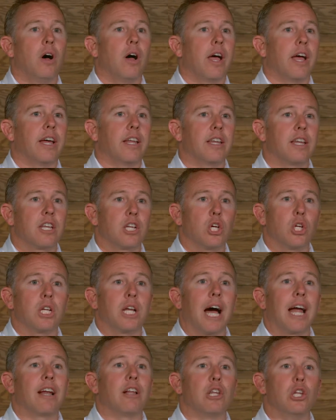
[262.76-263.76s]
and could
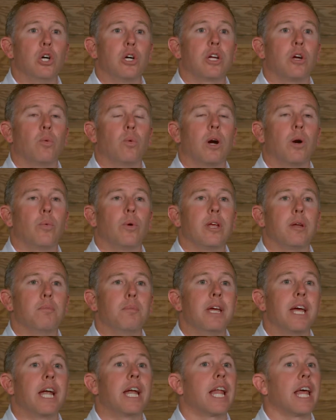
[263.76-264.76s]
kind of look at where we'd
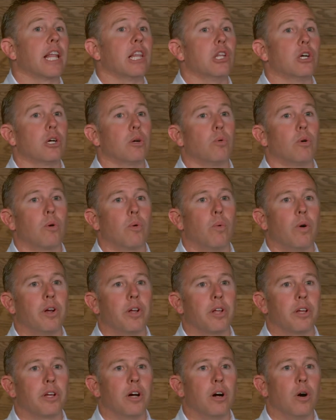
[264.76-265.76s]
been and look at where we
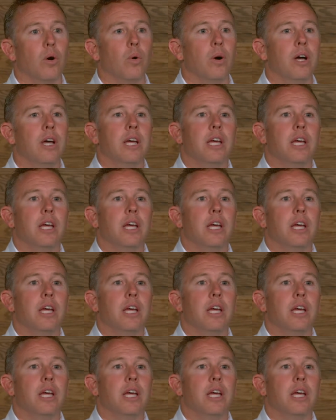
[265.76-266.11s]
wanted to go,